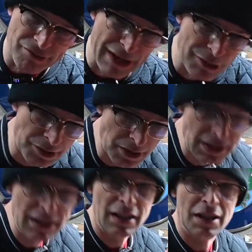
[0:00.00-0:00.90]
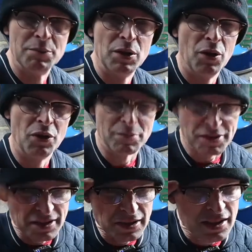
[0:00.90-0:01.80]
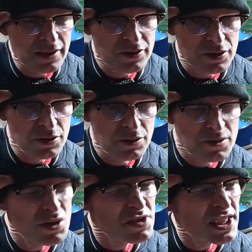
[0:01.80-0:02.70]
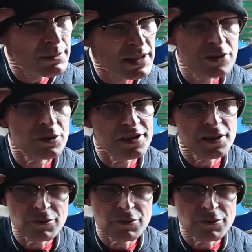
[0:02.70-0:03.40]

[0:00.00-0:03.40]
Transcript: roundel on them, just a little kind of 2 centimetre or so